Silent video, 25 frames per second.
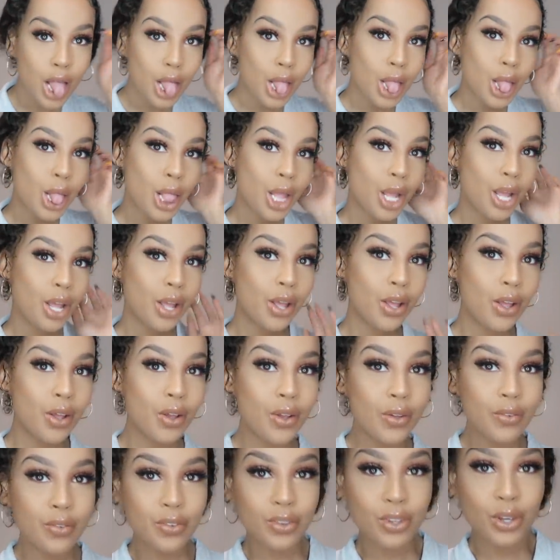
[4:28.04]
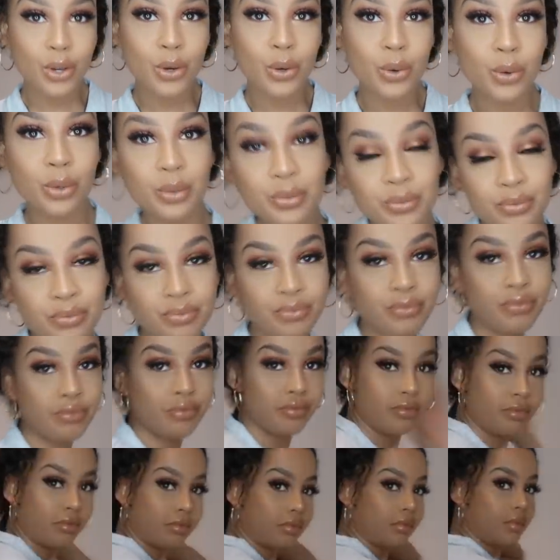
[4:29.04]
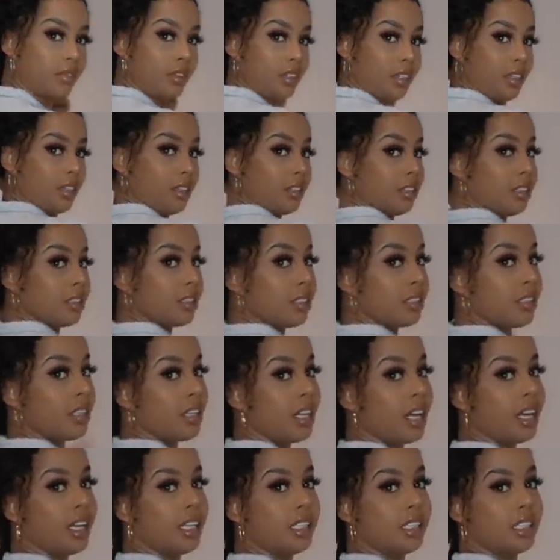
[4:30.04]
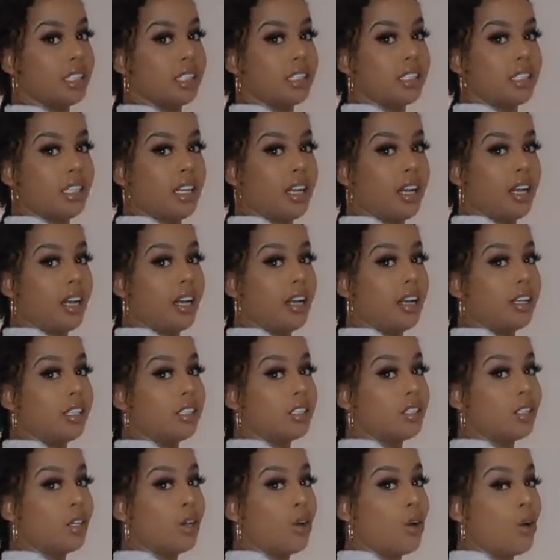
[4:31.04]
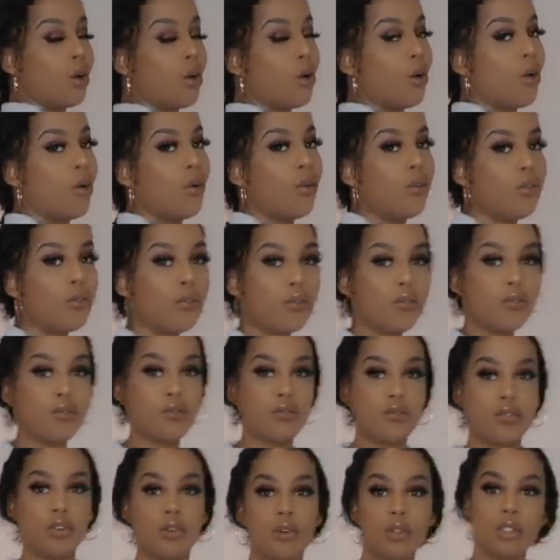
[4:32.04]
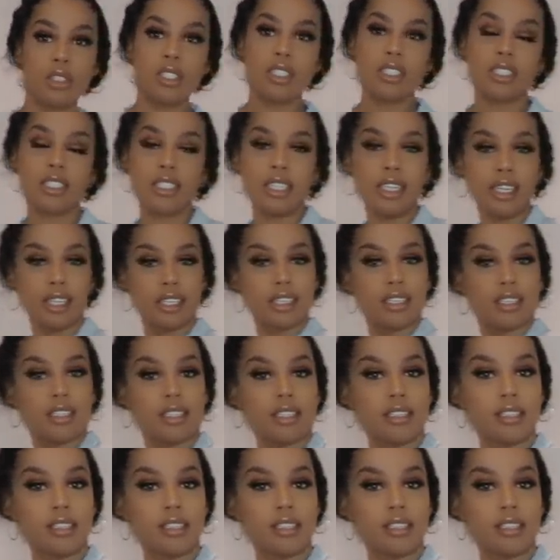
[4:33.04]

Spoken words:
Love you. So that is a size 4 to 6.